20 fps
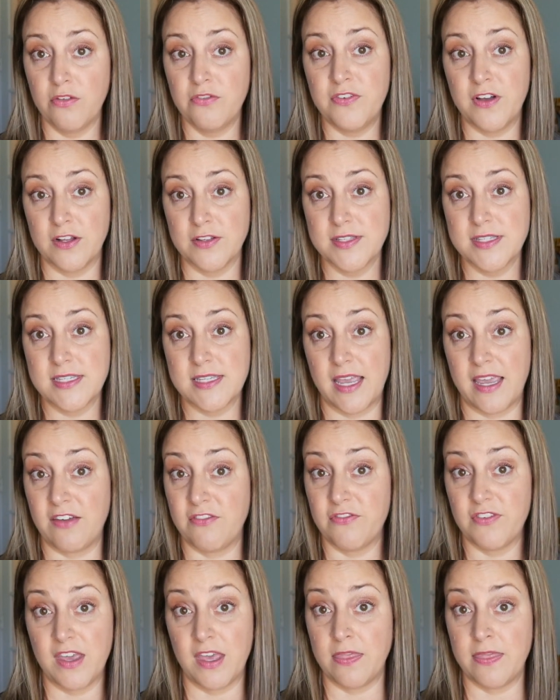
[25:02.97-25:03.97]
felt
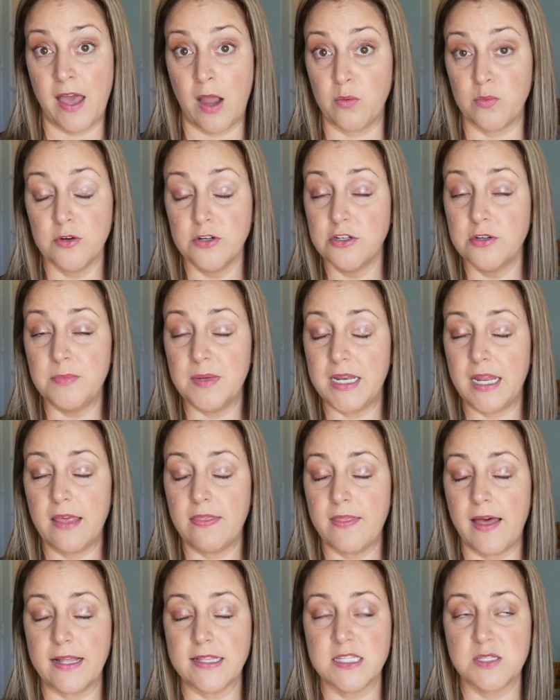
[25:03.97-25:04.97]
safe in that room and
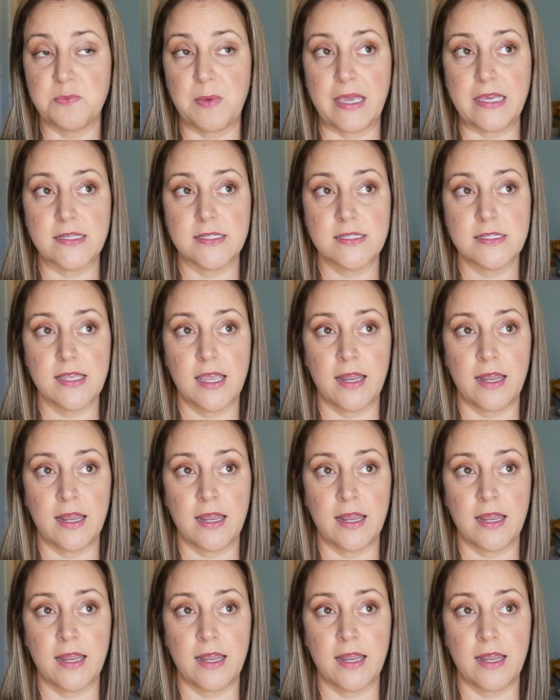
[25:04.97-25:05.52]
in that space.